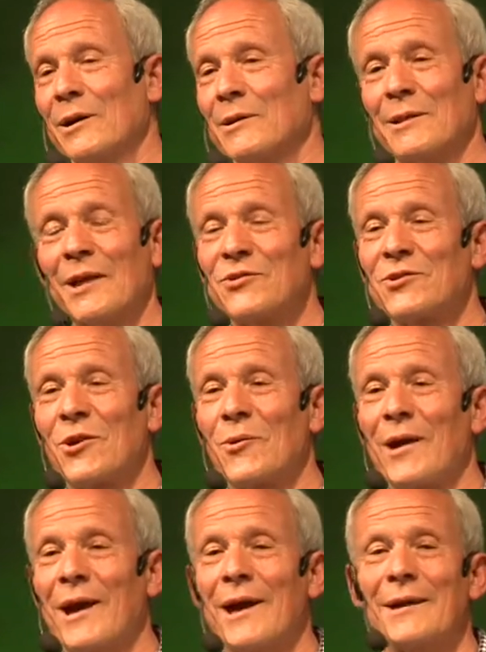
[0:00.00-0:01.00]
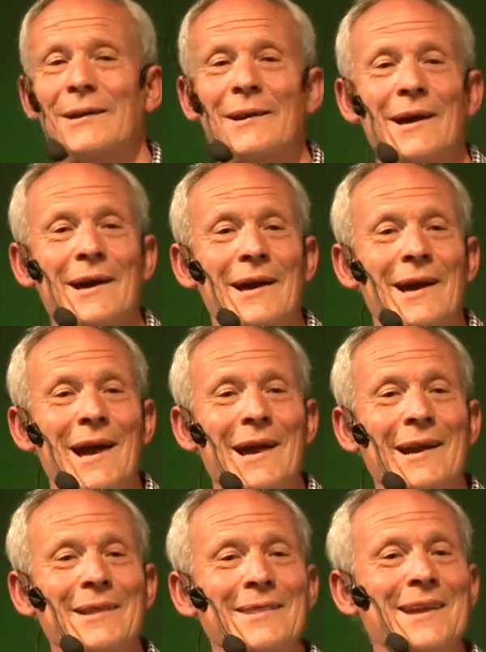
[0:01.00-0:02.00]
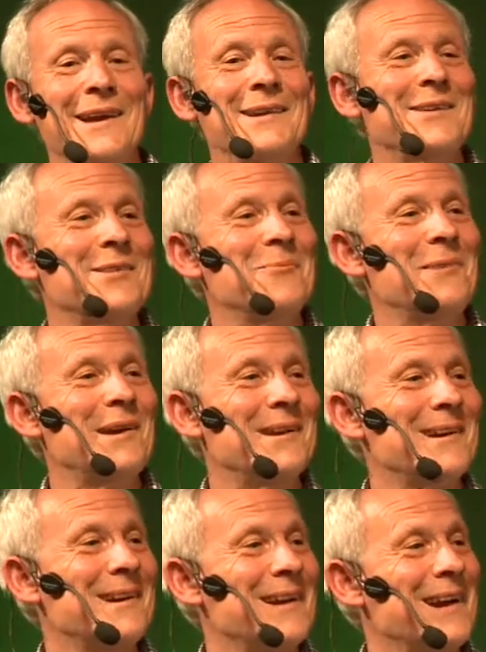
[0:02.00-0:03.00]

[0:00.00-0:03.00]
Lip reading: Let's go ahead. And at the end of the meeting,